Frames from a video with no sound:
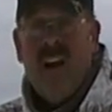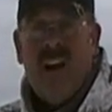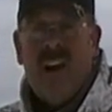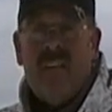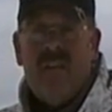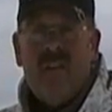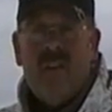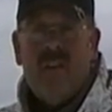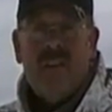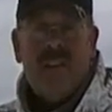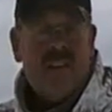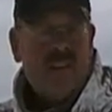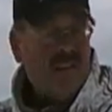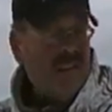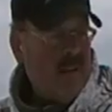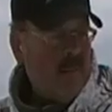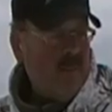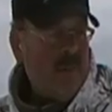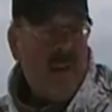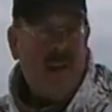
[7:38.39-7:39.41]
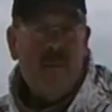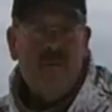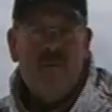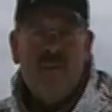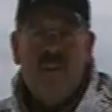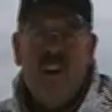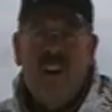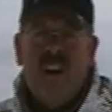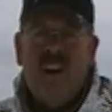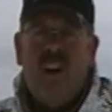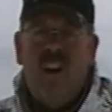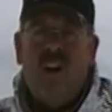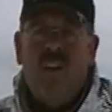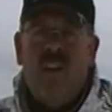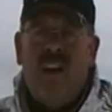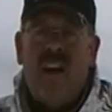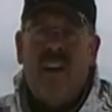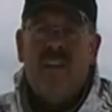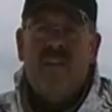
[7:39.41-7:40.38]
I've heard that sometimes they're not all
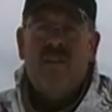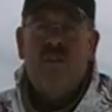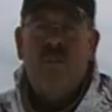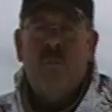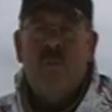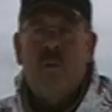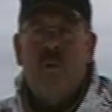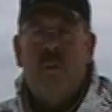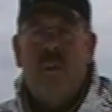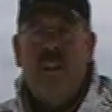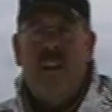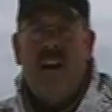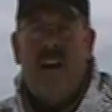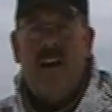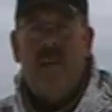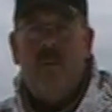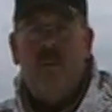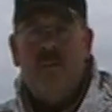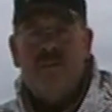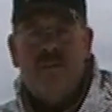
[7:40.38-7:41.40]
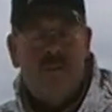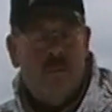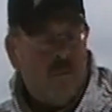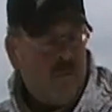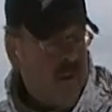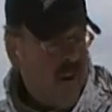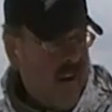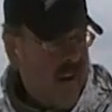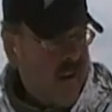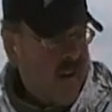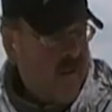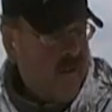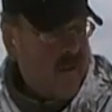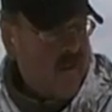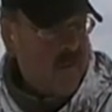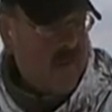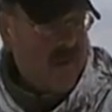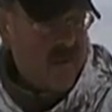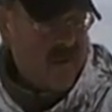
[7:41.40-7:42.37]
that super reliable and super accurate,
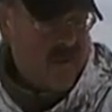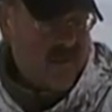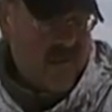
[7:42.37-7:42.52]
but